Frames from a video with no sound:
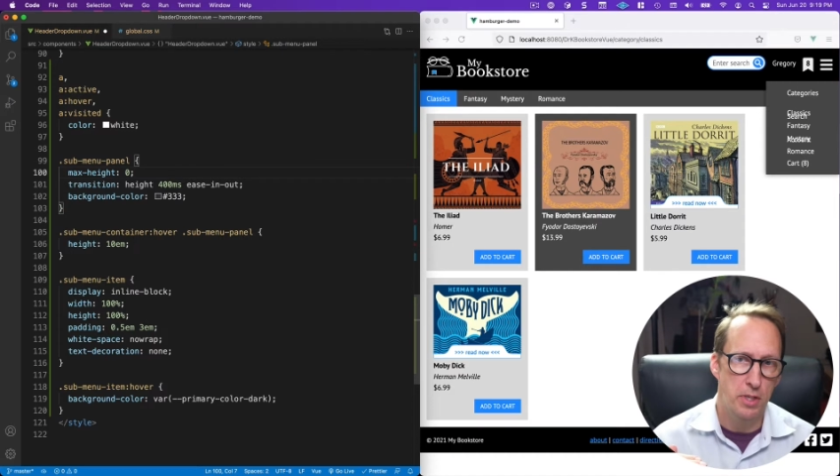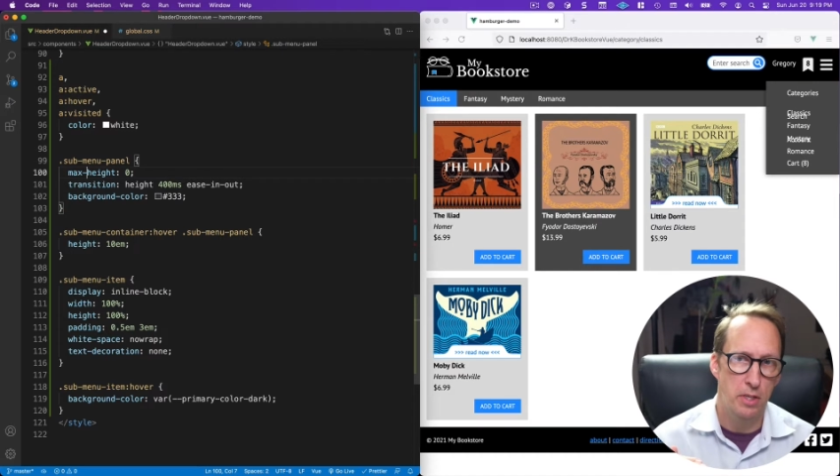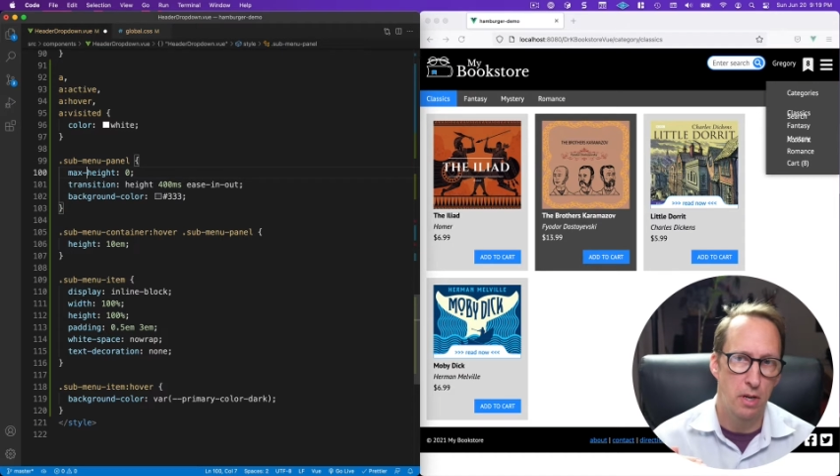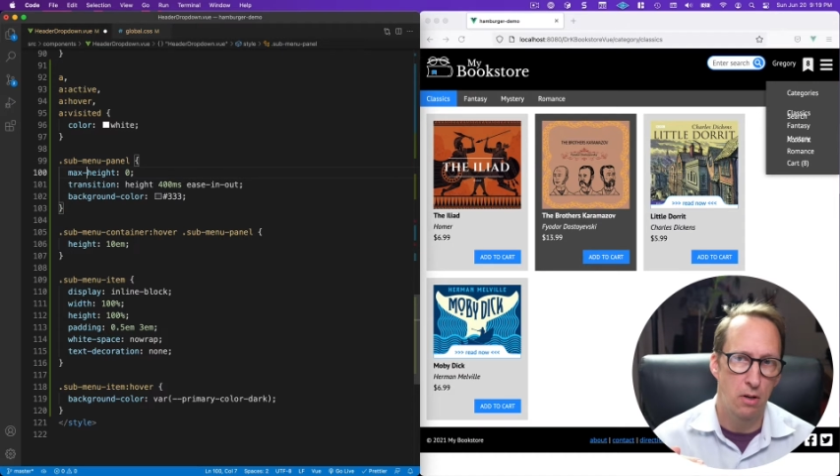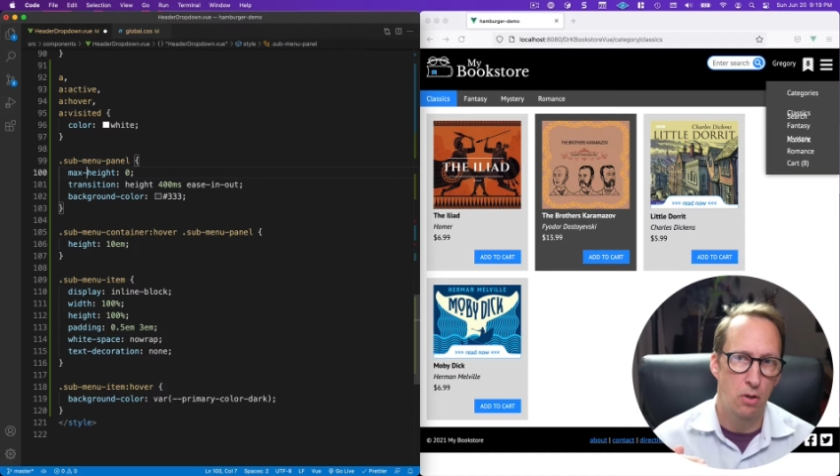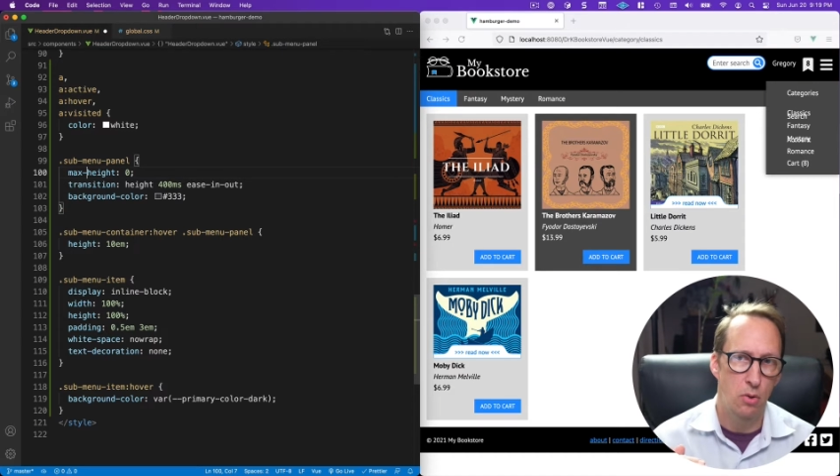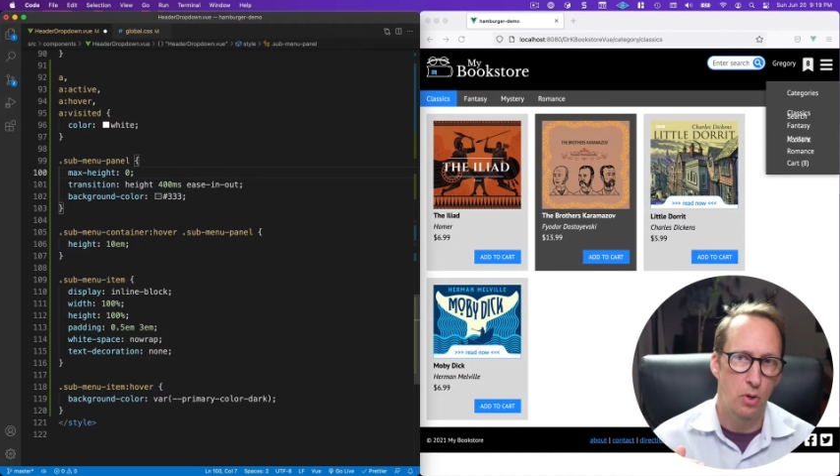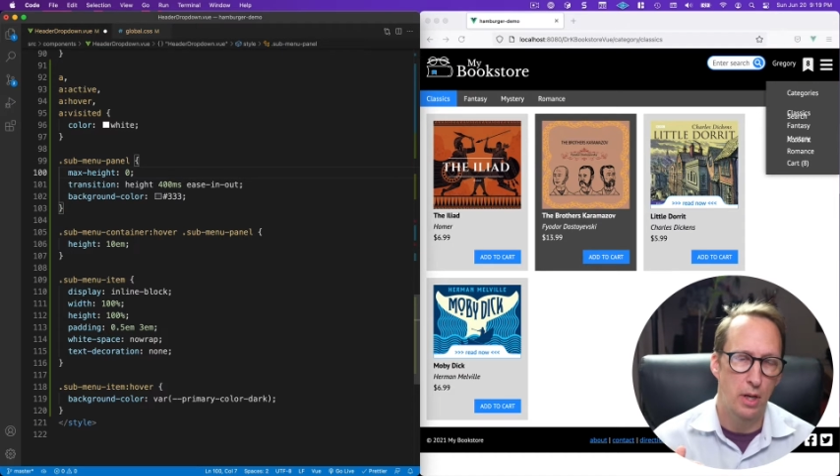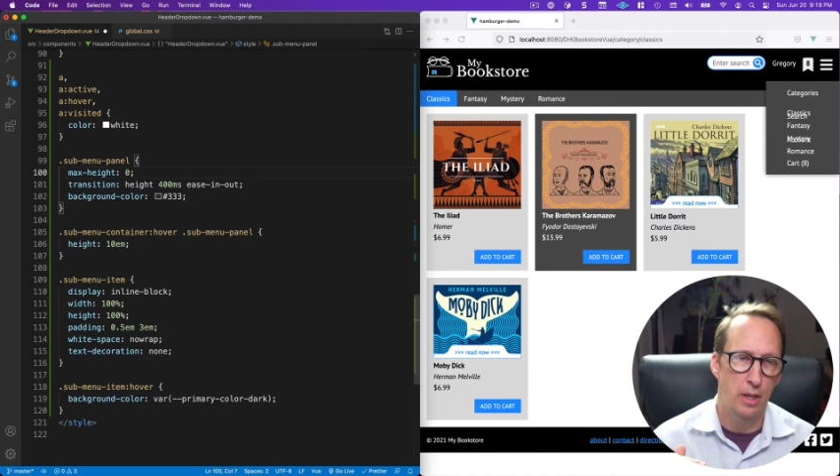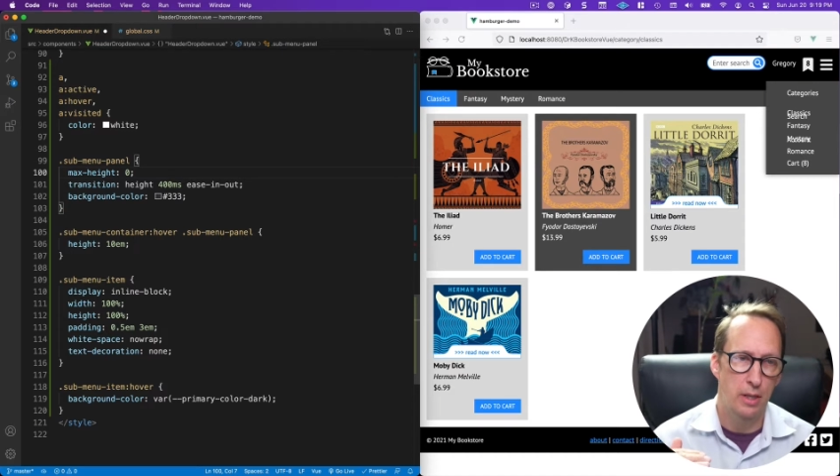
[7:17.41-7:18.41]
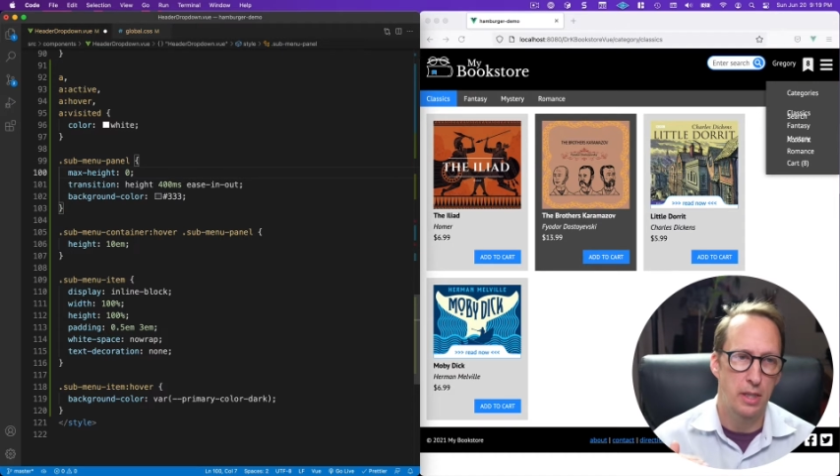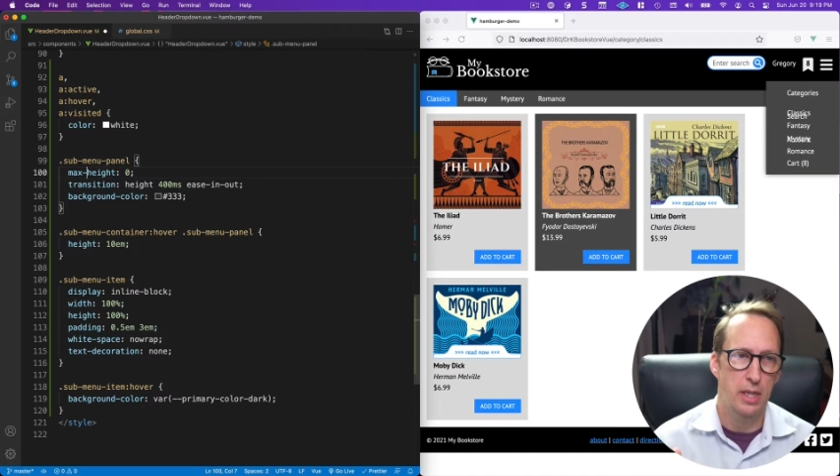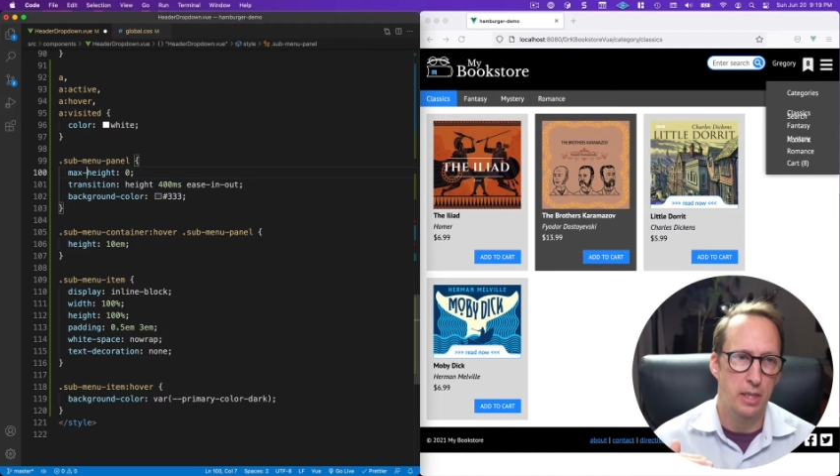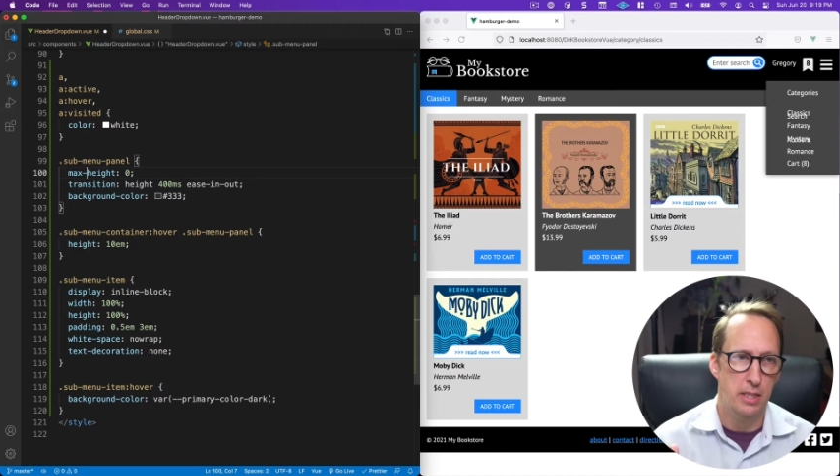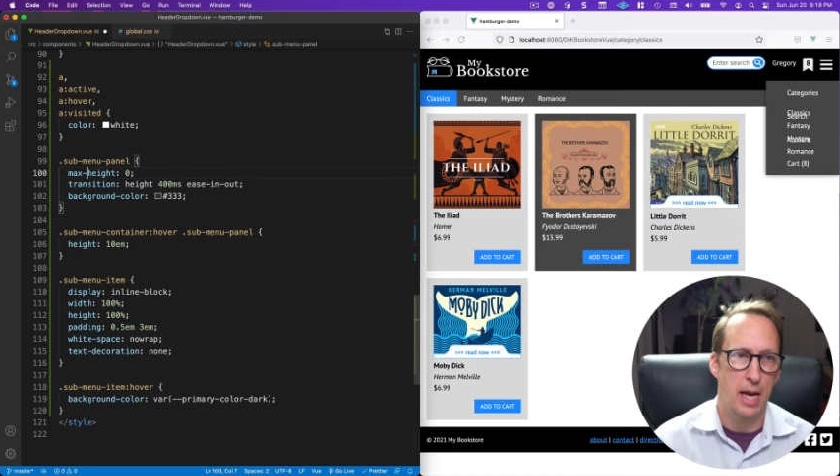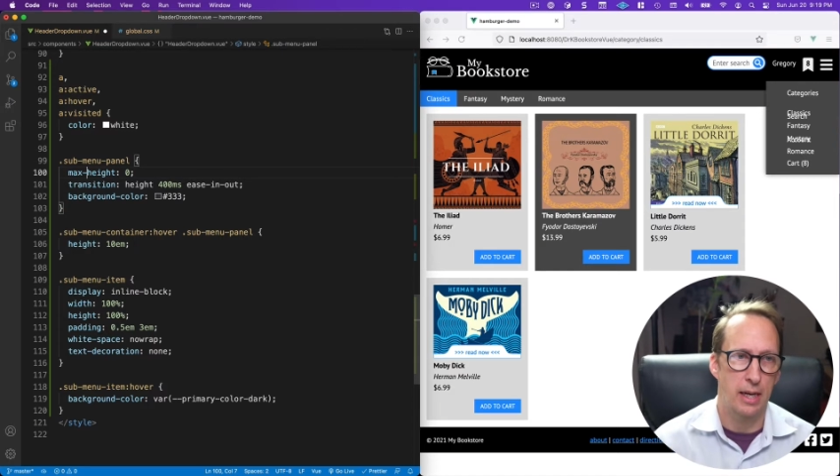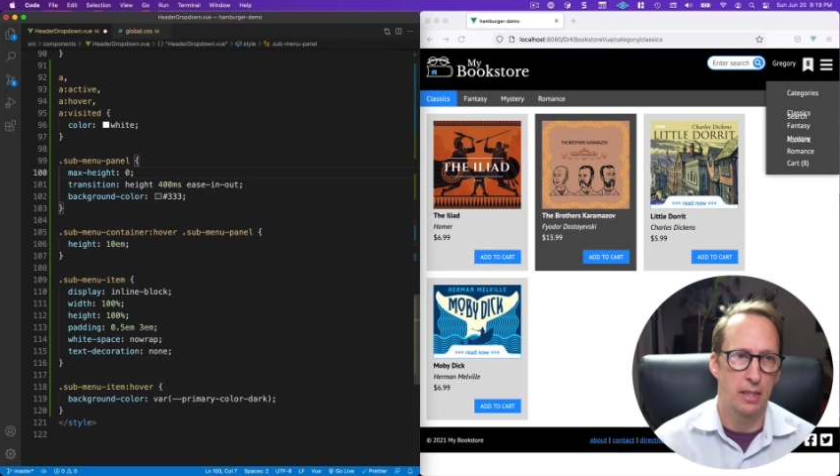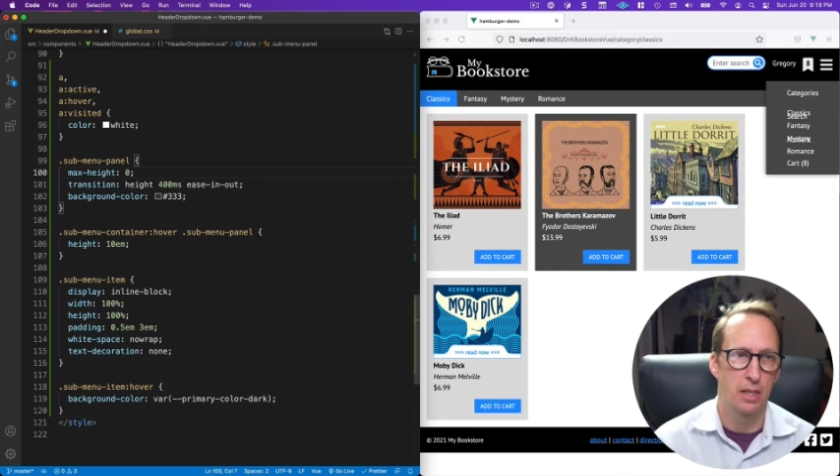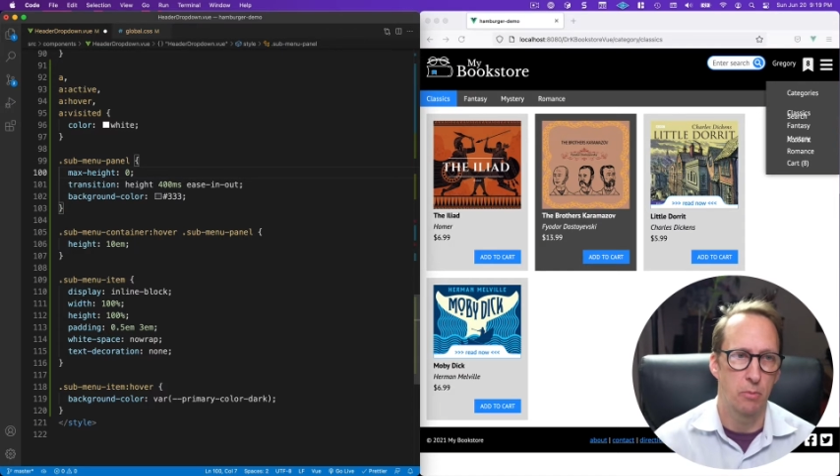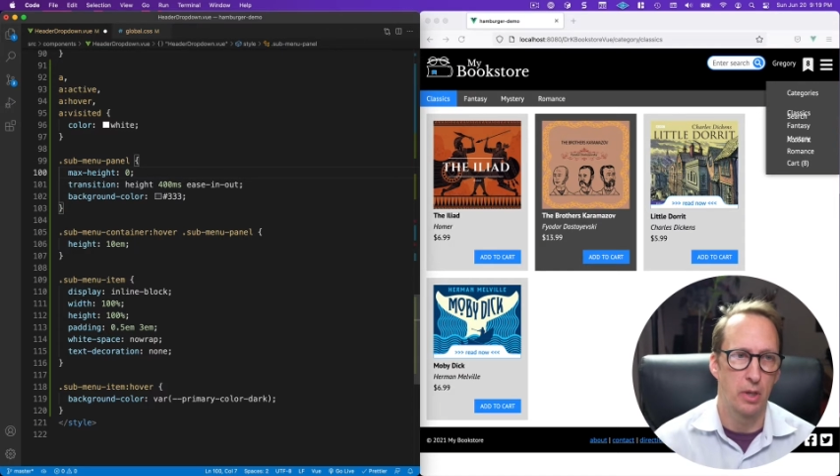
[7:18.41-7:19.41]
know the exact
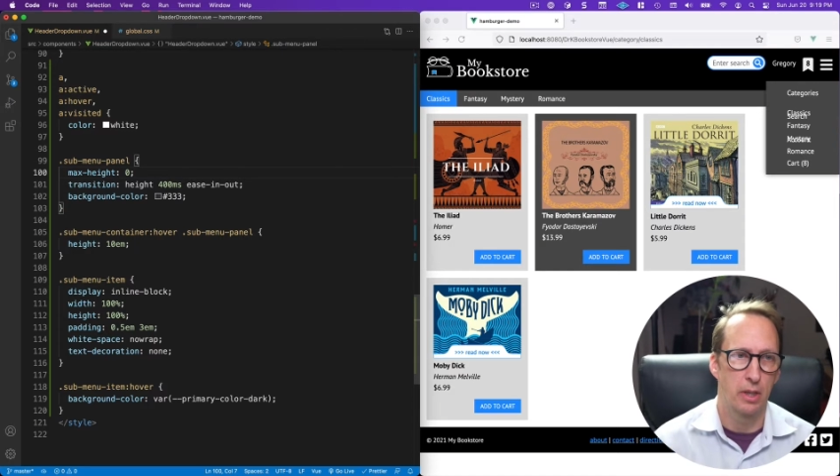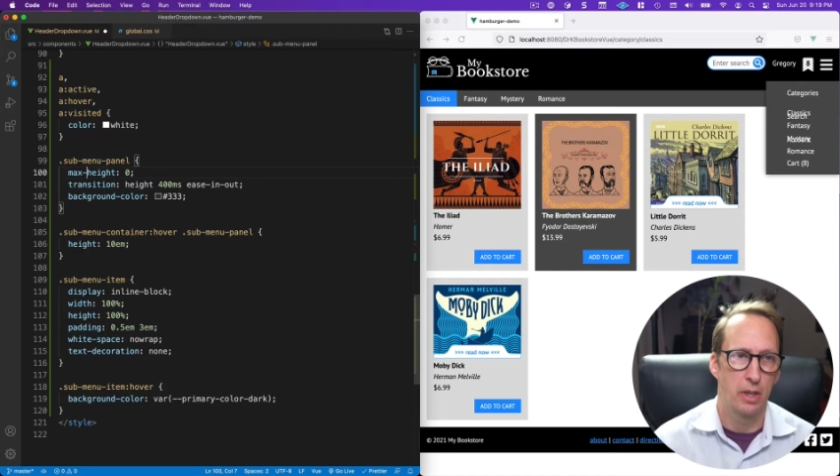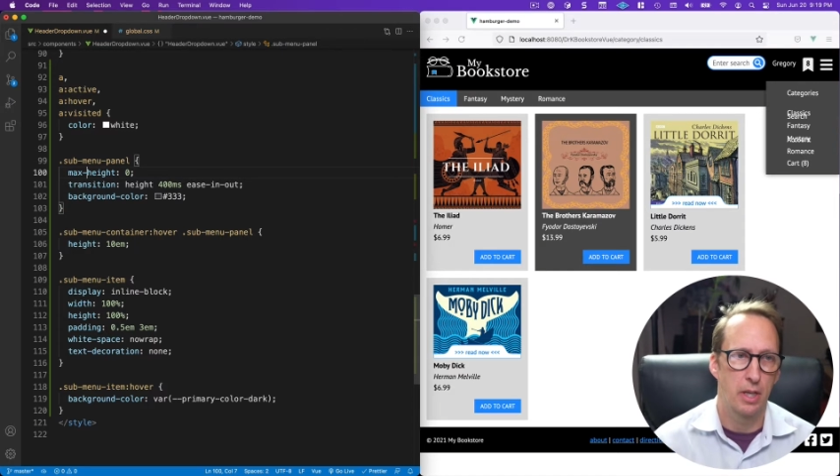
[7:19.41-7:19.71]
number.